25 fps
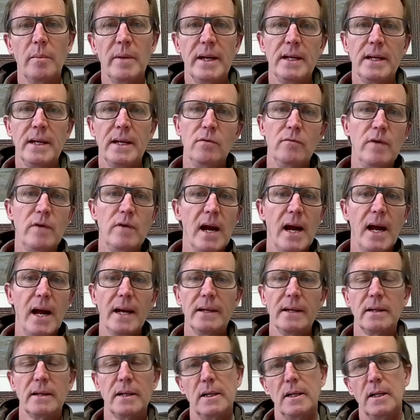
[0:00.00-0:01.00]
I mean, you've
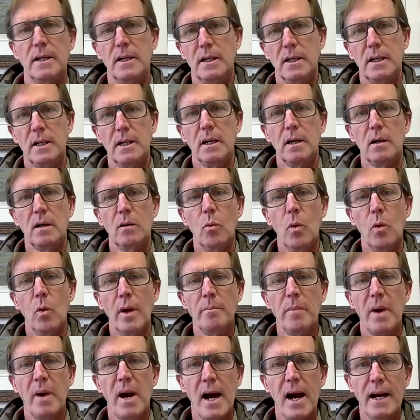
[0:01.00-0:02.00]
got
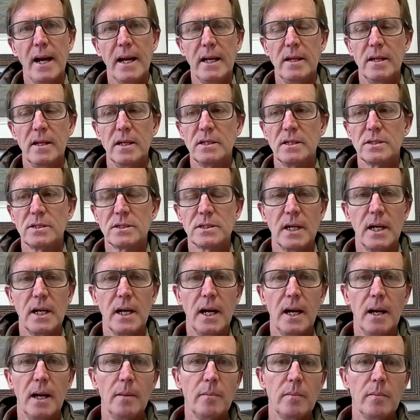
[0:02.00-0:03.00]
one body that's
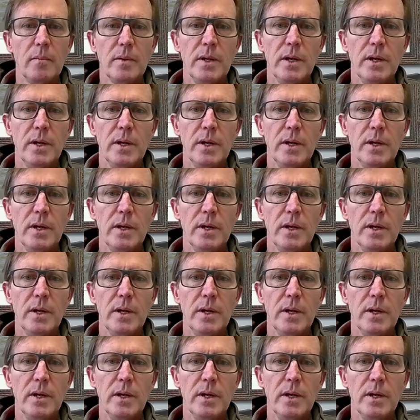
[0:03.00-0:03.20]
a